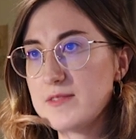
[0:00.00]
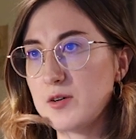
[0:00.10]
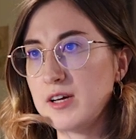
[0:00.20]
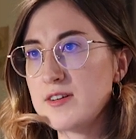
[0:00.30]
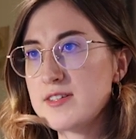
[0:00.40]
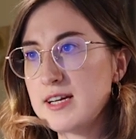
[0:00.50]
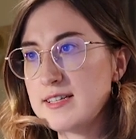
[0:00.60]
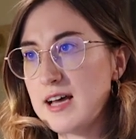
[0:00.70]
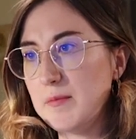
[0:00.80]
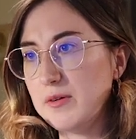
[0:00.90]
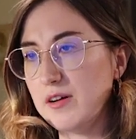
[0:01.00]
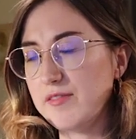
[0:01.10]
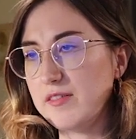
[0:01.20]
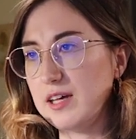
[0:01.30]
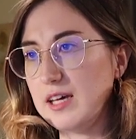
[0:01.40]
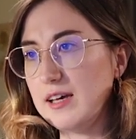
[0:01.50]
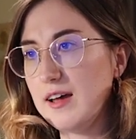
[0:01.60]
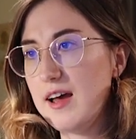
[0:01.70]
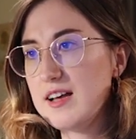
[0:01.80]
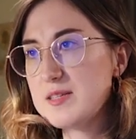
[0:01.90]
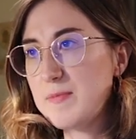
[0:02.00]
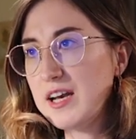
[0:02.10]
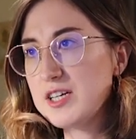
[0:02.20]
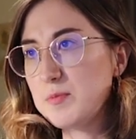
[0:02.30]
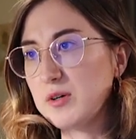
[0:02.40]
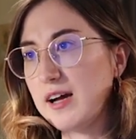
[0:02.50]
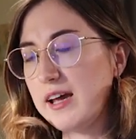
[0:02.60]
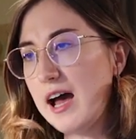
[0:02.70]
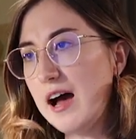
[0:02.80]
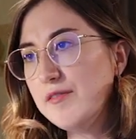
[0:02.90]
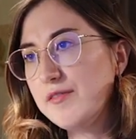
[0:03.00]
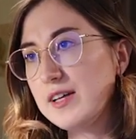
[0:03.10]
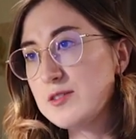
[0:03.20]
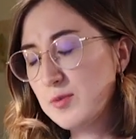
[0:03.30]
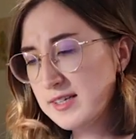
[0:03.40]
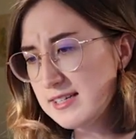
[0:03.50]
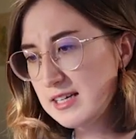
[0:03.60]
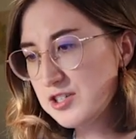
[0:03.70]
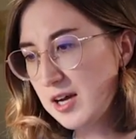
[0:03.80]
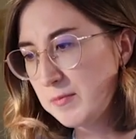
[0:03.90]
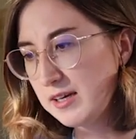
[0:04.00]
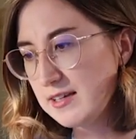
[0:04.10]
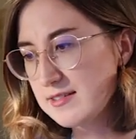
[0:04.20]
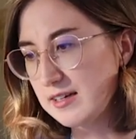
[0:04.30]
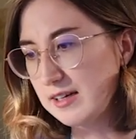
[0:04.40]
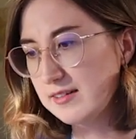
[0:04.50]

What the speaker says: So here's an example of the Spanish book I have. It's written in Japanese and